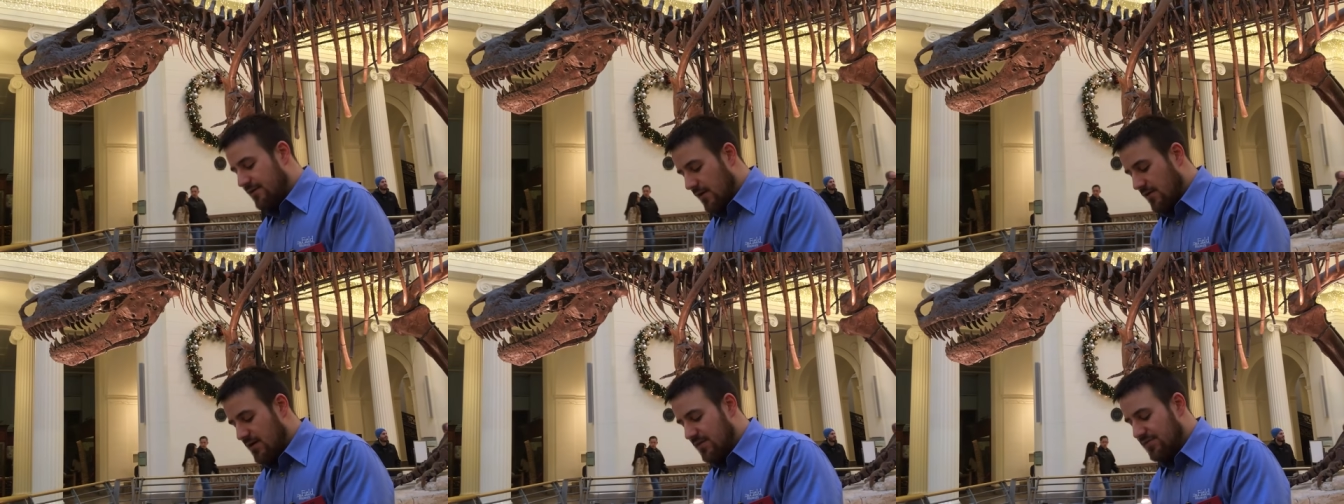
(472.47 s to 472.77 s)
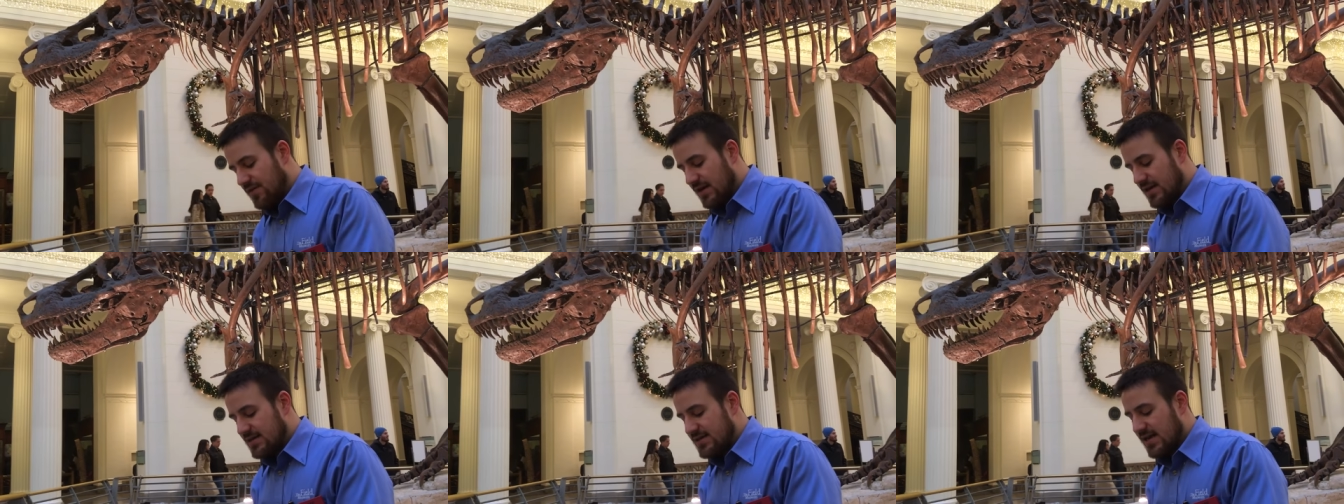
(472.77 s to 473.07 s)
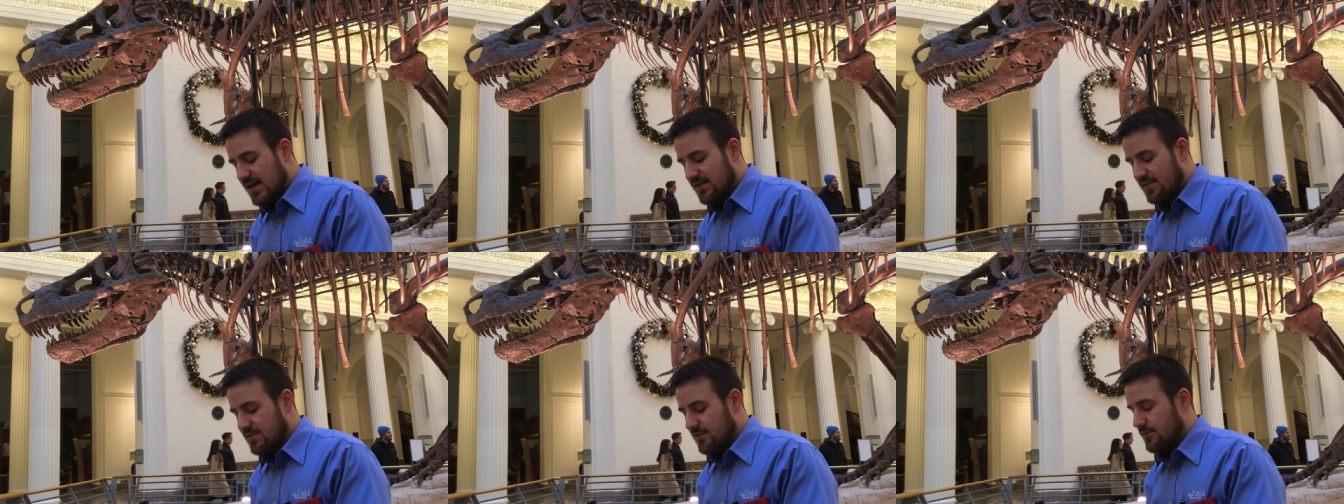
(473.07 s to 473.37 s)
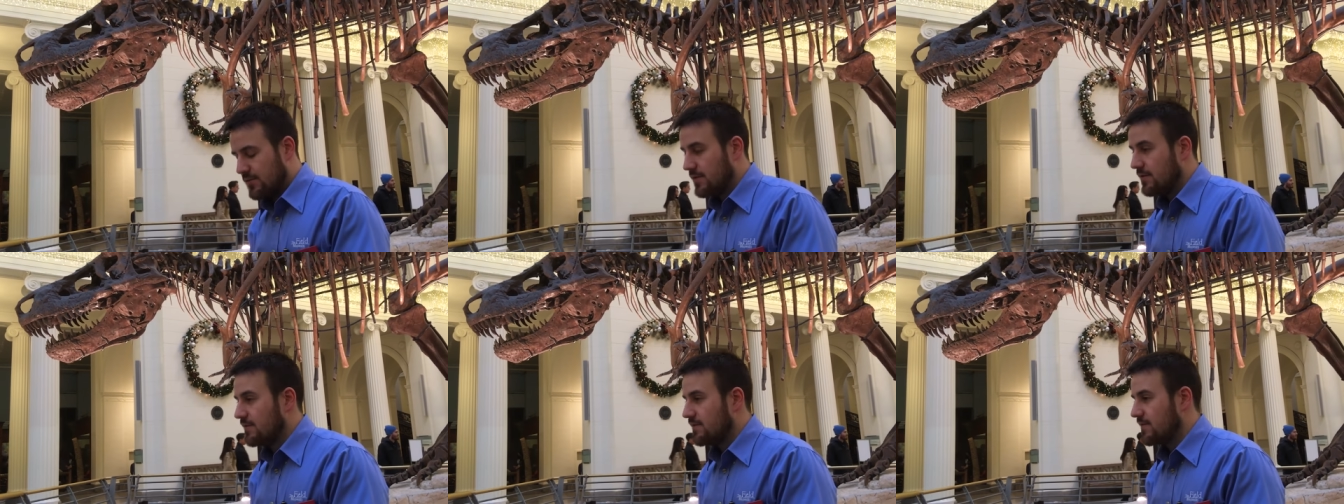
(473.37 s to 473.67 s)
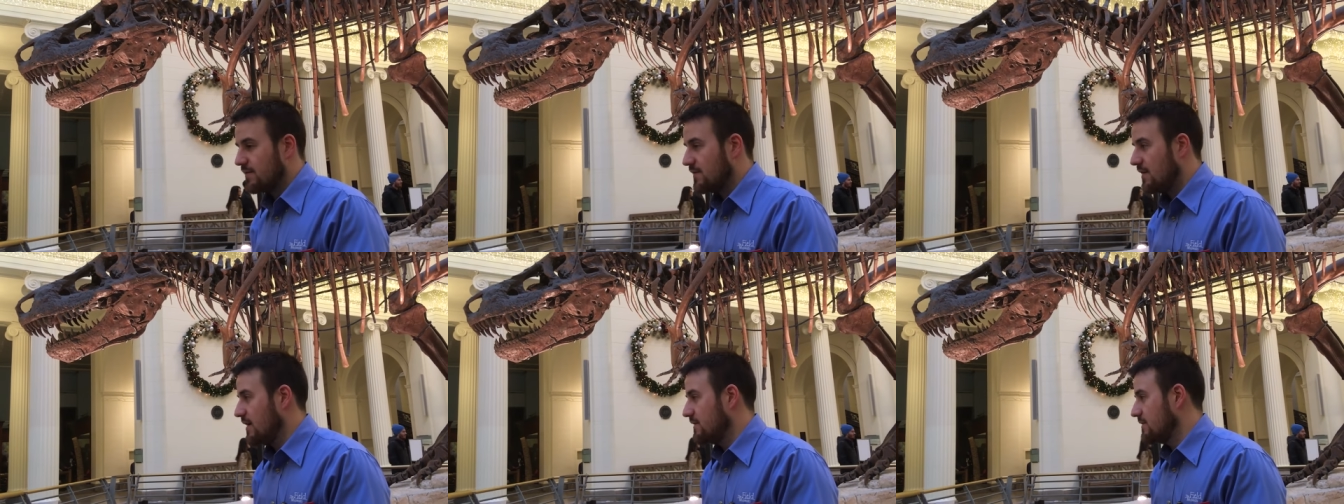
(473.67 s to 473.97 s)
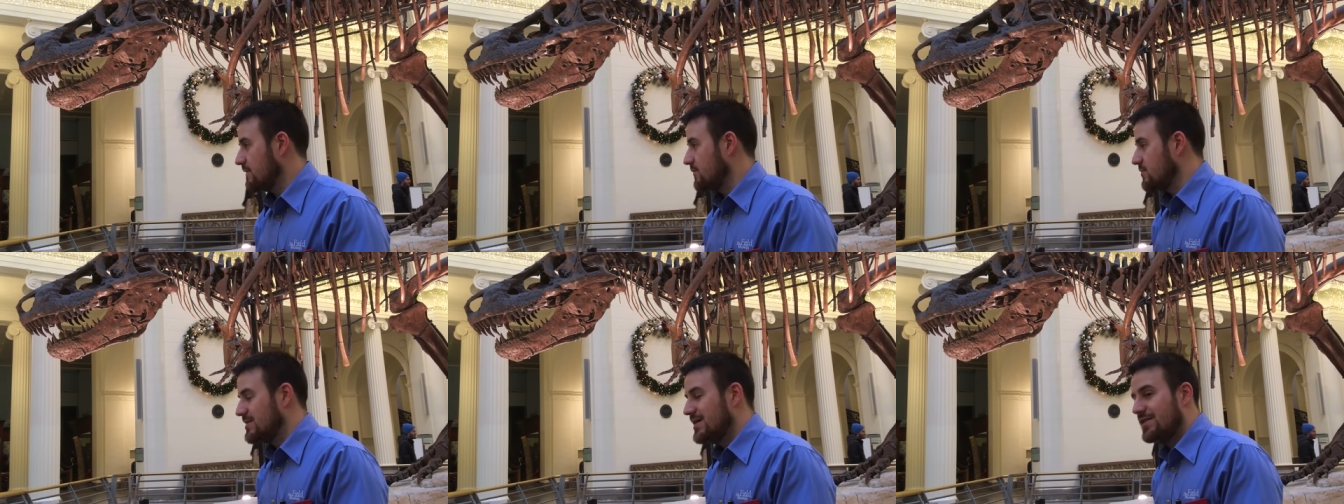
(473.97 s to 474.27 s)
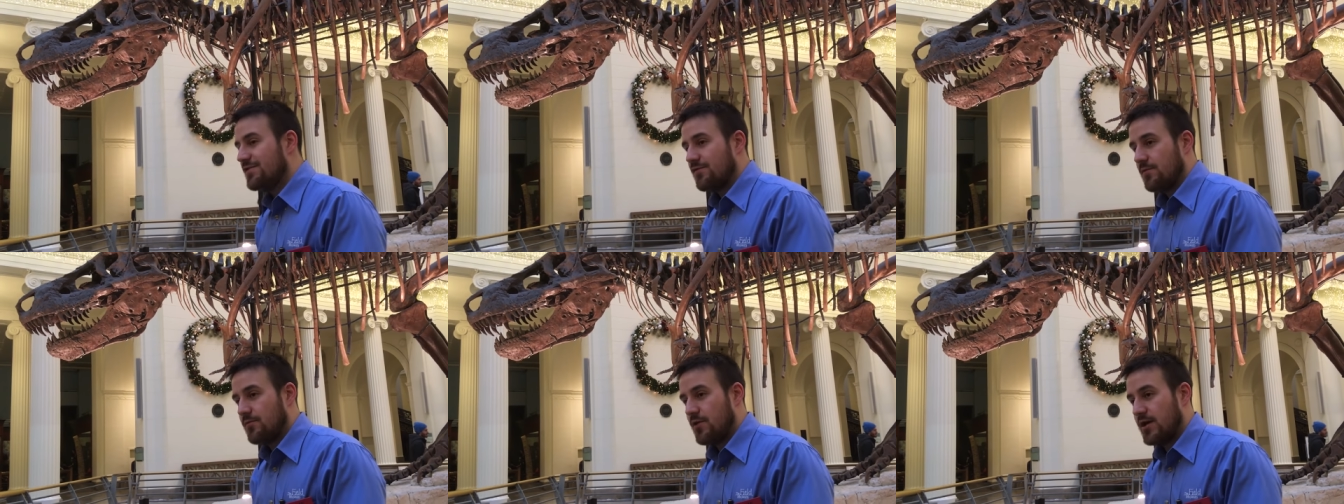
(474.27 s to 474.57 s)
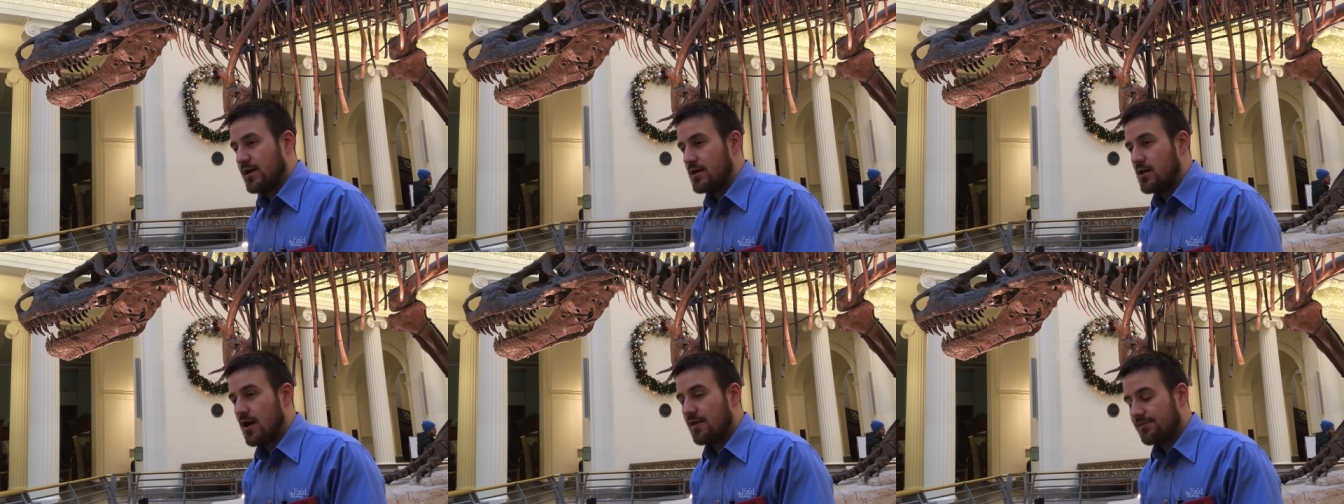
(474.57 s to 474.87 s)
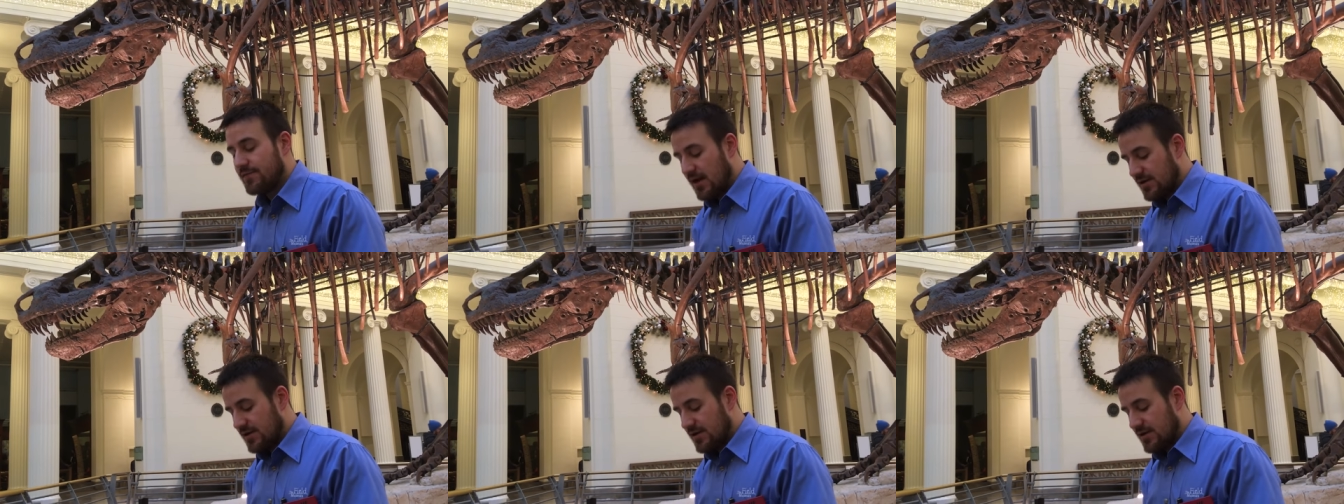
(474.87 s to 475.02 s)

very thick teeth to reduce the chance of her teeth from breaking off.